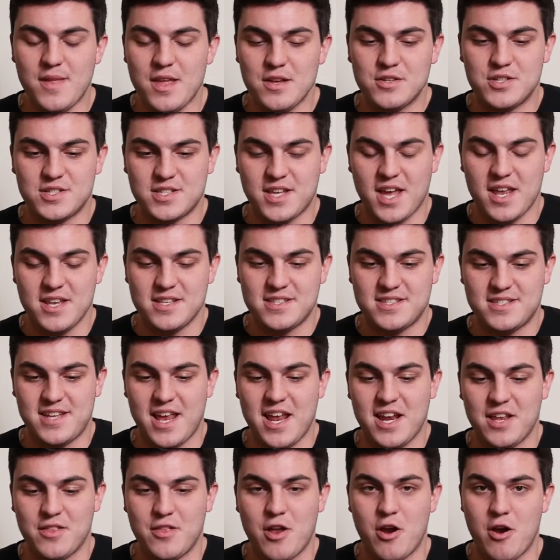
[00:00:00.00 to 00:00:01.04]
just kind of
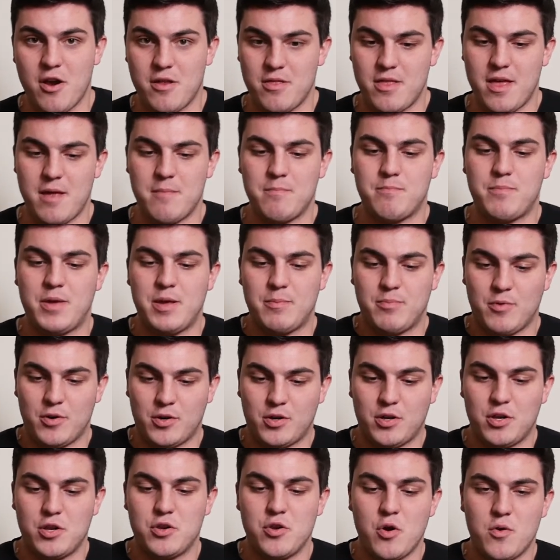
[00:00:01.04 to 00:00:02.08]
standing there, and then people are
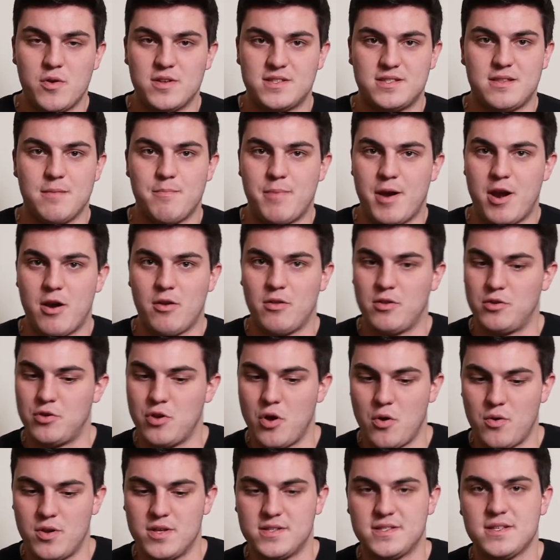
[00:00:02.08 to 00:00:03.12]
going to notice the barrel and
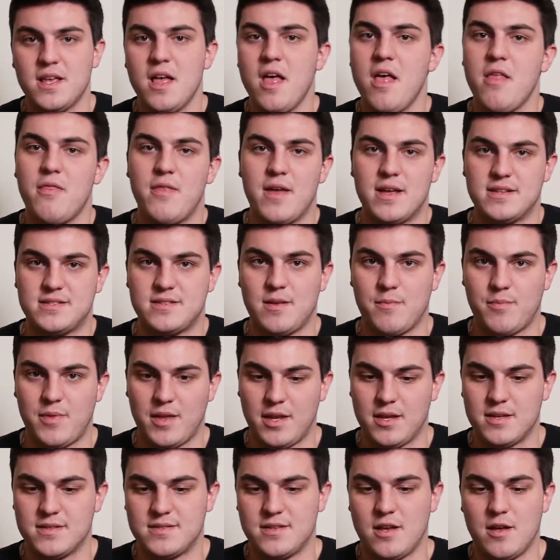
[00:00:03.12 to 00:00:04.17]
notice that
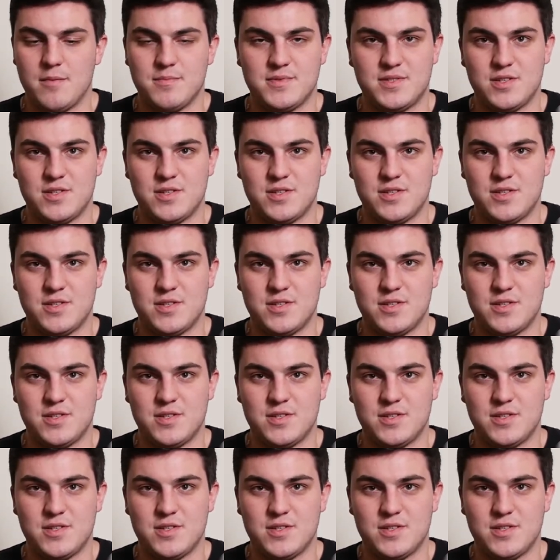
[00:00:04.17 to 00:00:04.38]
something is up.